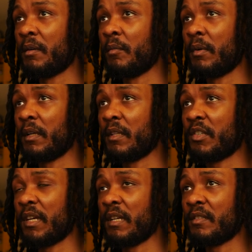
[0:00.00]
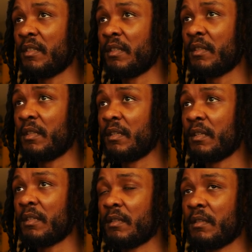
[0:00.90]
We're going to change the
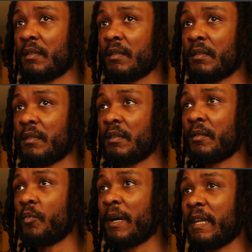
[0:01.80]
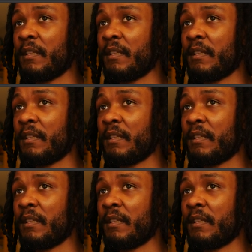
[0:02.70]
white